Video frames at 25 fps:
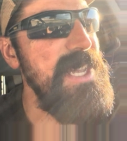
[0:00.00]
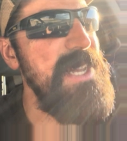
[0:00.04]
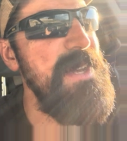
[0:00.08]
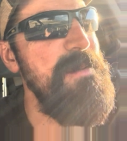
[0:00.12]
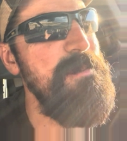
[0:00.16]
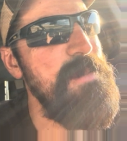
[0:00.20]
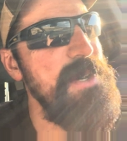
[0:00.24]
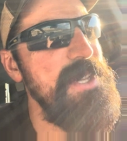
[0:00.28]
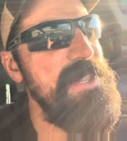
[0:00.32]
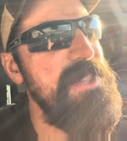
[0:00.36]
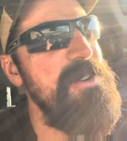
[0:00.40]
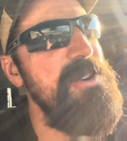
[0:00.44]

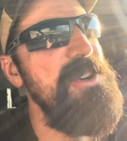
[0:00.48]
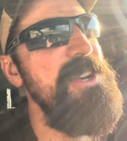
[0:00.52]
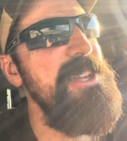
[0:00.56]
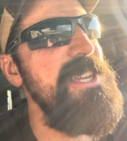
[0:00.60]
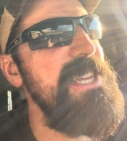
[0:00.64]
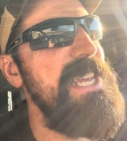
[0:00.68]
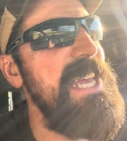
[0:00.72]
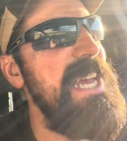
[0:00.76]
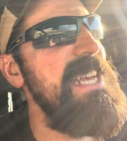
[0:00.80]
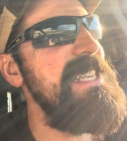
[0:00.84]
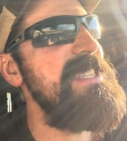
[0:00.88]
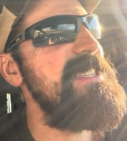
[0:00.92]
But the oil and
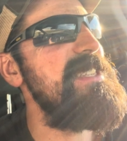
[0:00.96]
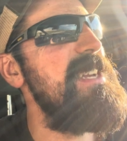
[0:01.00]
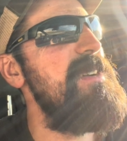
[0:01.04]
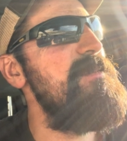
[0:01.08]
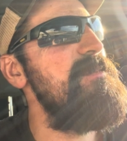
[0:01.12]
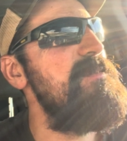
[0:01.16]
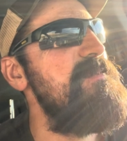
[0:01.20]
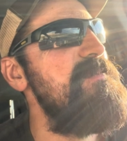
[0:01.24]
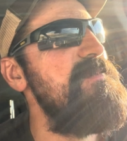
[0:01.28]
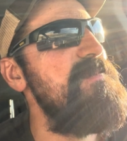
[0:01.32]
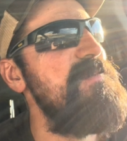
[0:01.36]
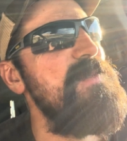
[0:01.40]
gas
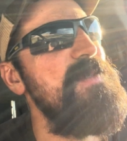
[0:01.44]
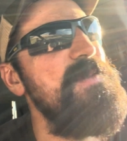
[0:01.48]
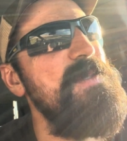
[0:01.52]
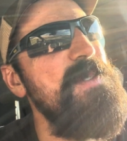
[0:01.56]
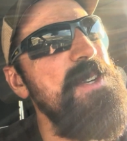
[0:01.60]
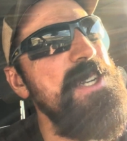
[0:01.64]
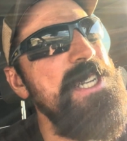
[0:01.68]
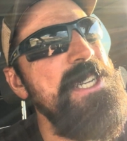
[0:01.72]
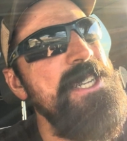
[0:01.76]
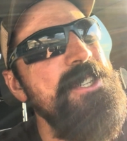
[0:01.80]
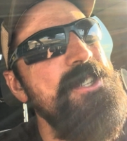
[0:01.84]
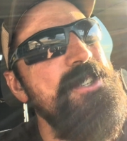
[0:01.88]

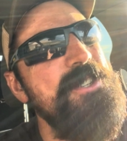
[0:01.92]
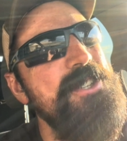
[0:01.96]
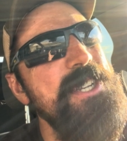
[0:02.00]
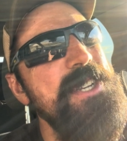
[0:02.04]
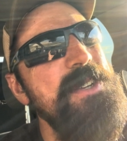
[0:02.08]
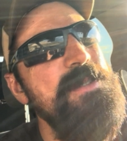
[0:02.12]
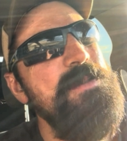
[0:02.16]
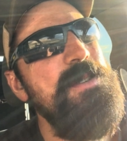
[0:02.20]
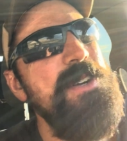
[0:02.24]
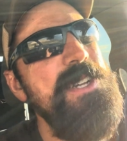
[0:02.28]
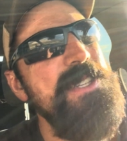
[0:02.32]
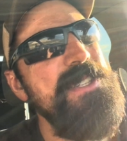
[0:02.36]
industry
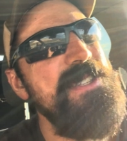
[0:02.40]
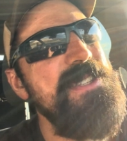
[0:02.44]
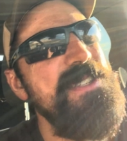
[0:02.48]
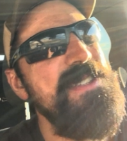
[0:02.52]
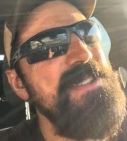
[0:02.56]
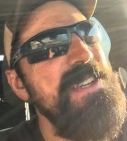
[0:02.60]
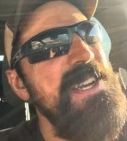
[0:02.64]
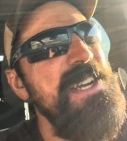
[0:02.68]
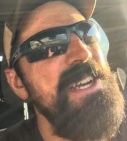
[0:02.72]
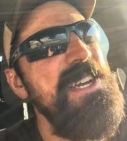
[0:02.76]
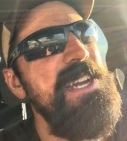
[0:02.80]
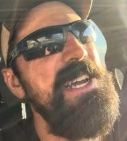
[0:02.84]
wants
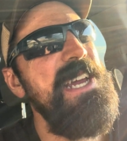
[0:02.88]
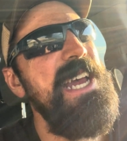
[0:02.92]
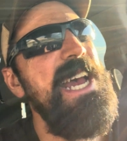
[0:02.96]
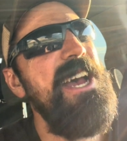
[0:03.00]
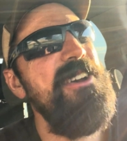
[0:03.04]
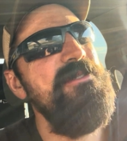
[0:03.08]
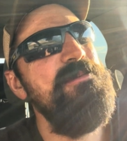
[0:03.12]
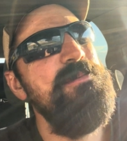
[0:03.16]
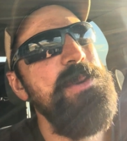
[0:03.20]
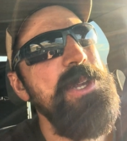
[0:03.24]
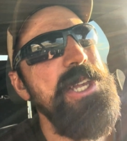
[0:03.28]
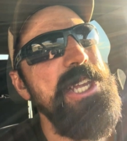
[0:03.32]
a
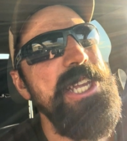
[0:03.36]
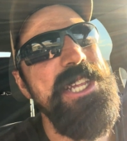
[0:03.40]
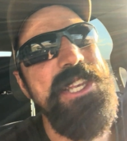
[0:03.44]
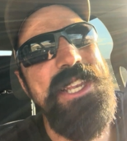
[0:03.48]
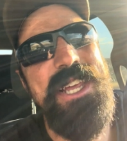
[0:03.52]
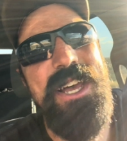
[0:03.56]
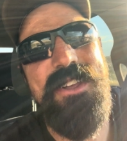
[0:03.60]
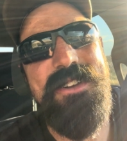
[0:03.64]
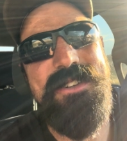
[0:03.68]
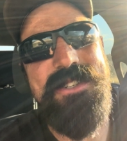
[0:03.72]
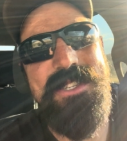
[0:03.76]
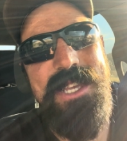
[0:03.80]
$500
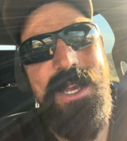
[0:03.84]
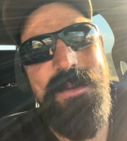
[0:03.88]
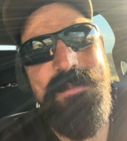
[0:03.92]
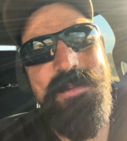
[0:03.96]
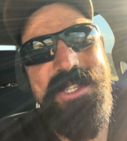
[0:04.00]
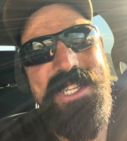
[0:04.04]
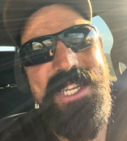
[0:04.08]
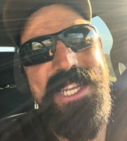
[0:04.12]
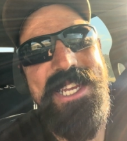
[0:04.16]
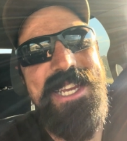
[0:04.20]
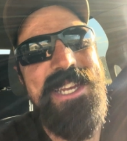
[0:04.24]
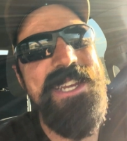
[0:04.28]
million
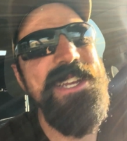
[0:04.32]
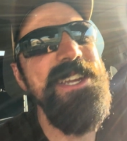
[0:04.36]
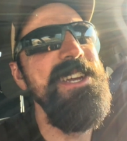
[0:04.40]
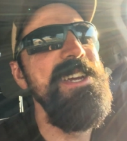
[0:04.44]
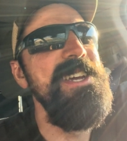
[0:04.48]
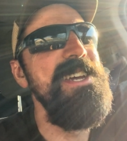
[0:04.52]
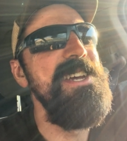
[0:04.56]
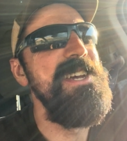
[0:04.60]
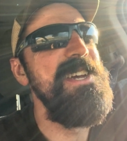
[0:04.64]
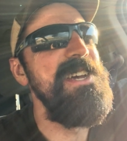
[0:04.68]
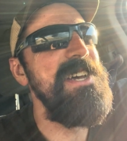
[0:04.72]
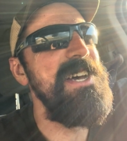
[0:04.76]
subsidy.
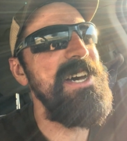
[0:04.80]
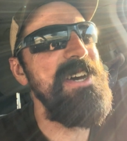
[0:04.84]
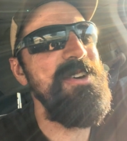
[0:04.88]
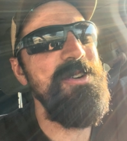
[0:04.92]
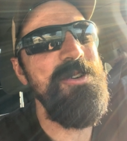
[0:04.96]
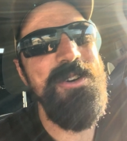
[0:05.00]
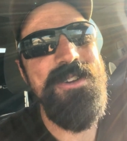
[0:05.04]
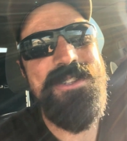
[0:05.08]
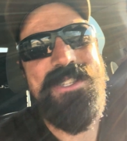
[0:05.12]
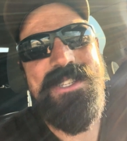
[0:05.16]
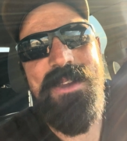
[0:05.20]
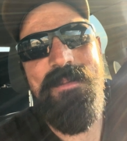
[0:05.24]
We
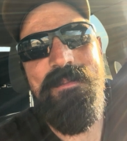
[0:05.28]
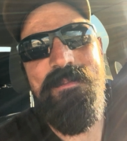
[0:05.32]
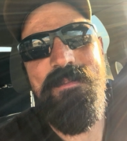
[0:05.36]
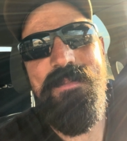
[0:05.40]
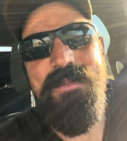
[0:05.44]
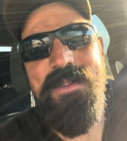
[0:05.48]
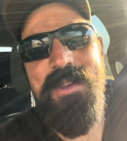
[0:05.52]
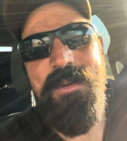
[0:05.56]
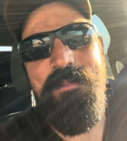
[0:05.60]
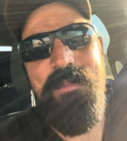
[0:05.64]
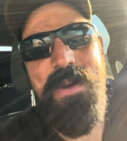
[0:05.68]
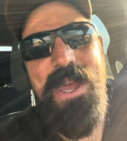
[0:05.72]
want
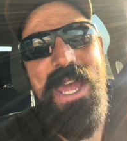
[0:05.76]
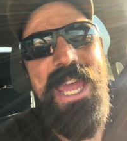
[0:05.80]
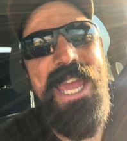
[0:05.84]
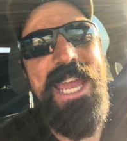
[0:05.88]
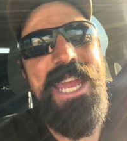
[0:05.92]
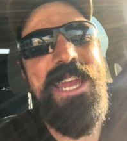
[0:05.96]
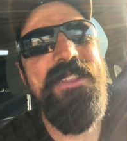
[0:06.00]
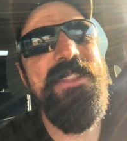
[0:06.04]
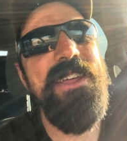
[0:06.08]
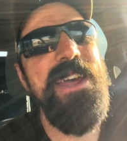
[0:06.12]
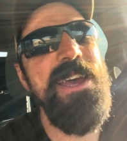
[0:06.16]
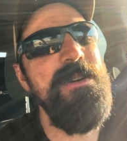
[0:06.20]
them to
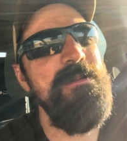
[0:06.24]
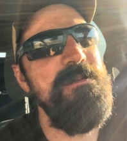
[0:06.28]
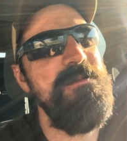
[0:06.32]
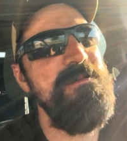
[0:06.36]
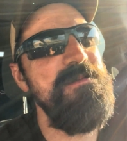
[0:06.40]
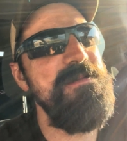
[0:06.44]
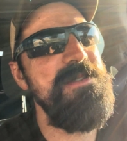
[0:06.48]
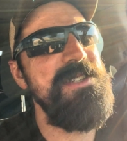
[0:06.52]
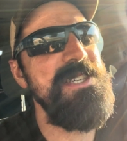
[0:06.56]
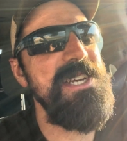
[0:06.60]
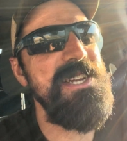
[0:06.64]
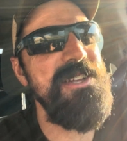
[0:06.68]
pay
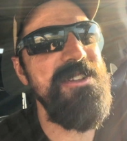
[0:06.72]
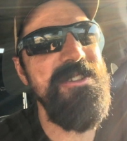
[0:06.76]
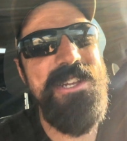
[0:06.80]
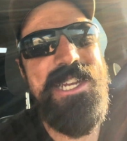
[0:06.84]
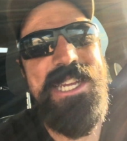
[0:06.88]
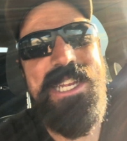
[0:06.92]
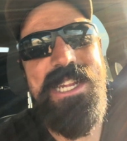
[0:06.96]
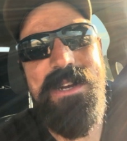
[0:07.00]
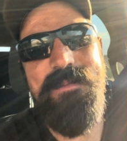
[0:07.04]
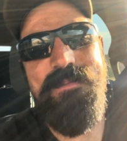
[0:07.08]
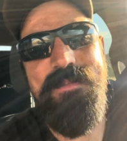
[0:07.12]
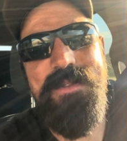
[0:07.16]
them to
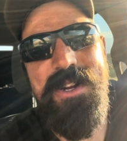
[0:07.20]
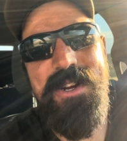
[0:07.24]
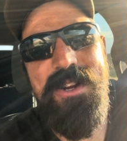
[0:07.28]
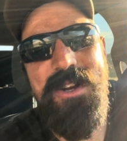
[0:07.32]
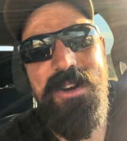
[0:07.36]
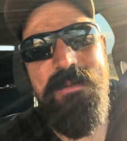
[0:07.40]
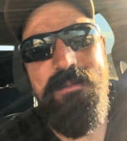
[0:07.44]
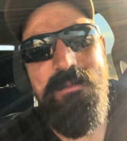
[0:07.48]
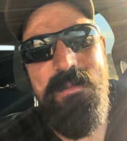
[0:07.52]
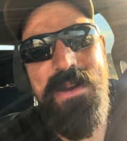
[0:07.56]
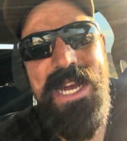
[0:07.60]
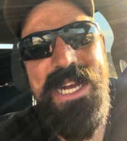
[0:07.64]
clean up their
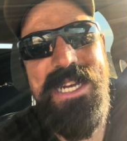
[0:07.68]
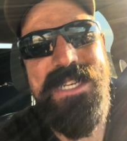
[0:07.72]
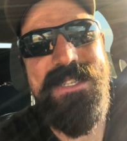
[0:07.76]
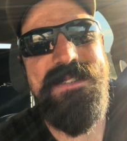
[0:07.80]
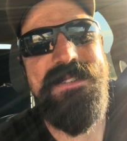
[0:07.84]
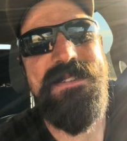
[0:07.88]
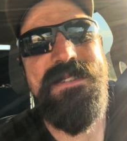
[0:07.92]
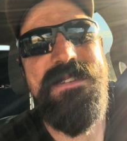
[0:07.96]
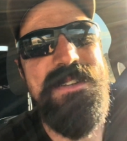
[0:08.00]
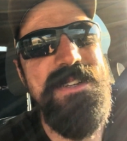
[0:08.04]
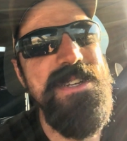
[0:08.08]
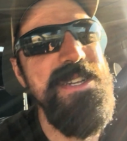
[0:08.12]
own
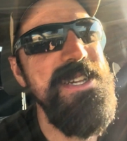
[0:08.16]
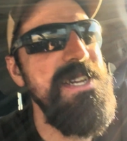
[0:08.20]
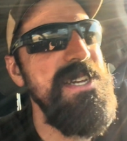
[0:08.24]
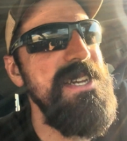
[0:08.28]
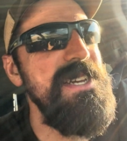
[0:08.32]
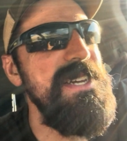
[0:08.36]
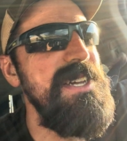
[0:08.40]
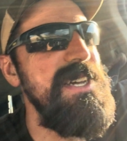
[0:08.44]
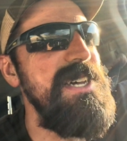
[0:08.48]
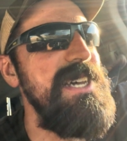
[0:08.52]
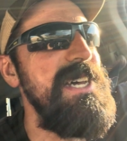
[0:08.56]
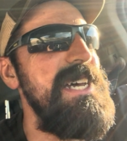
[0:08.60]
mess.
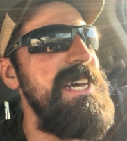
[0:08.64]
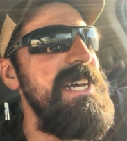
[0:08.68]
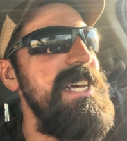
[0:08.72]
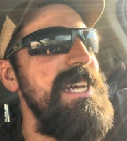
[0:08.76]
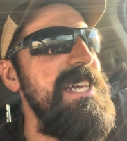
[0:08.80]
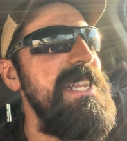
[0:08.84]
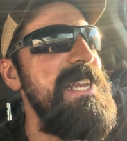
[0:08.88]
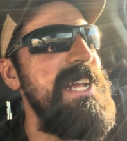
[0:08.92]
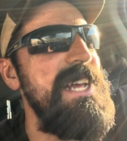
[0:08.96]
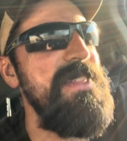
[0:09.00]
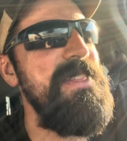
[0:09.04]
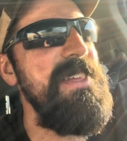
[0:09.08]

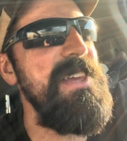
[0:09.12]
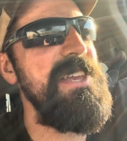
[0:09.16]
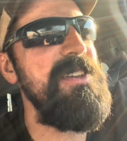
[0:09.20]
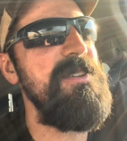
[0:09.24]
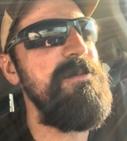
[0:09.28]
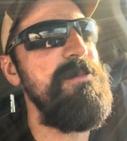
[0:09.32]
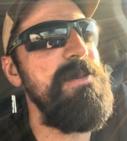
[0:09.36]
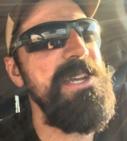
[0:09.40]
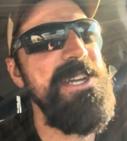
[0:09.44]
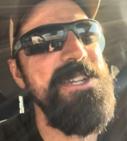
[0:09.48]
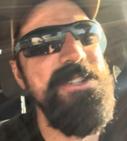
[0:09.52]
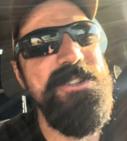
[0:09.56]
And I think it'd
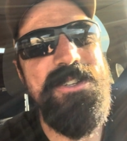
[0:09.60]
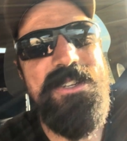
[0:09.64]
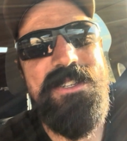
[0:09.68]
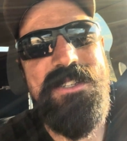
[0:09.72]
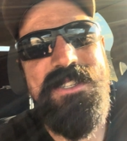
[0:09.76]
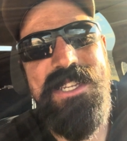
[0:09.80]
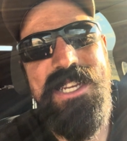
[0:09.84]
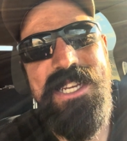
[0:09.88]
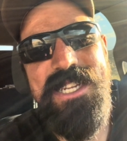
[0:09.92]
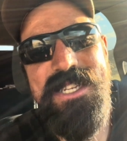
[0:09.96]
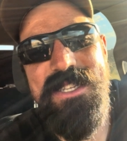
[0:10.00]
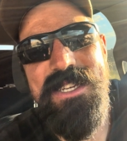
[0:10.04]
be
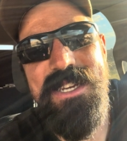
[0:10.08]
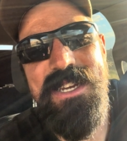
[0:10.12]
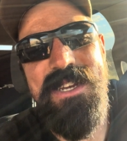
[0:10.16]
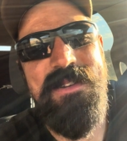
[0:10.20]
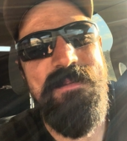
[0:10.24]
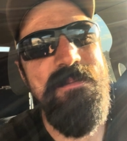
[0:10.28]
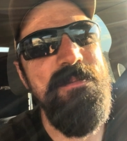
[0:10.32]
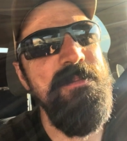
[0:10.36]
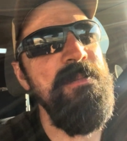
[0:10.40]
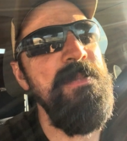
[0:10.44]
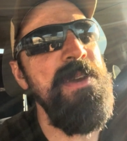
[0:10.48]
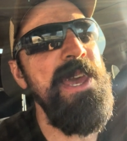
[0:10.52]
interesting to
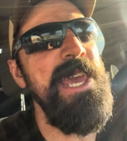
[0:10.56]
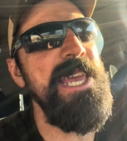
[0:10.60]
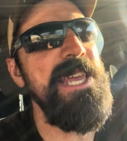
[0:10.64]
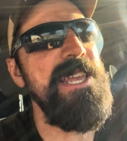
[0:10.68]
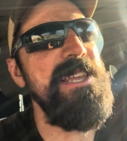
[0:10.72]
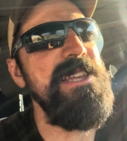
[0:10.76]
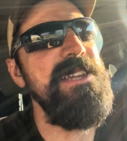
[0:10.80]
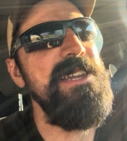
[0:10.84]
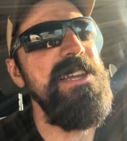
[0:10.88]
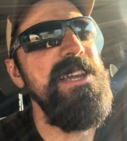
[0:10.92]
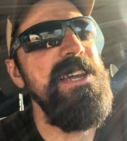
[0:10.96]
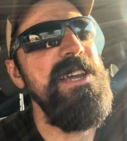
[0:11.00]
make
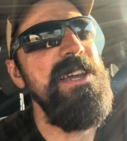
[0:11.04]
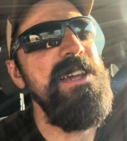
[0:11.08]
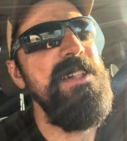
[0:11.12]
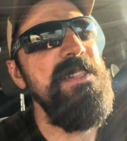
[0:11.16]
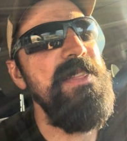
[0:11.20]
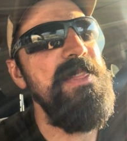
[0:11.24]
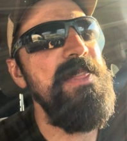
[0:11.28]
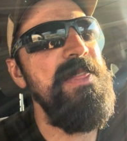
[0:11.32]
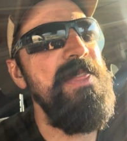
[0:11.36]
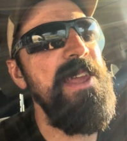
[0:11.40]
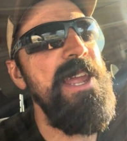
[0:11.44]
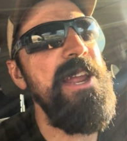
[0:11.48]

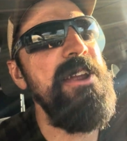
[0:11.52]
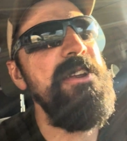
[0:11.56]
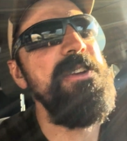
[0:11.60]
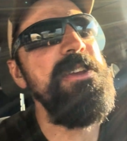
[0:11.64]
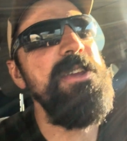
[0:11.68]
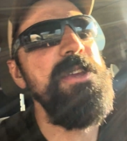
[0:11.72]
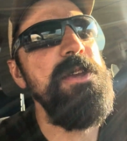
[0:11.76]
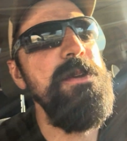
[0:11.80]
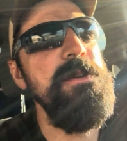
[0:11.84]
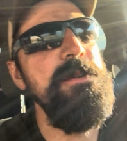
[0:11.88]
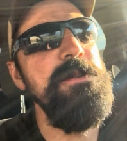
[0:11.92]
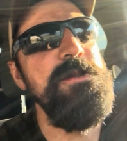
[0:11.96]
their
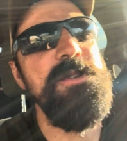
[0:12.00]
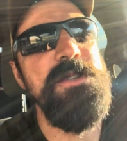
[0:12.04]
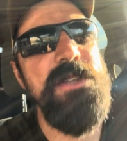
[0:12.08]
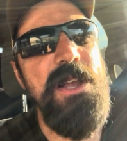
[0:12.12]
use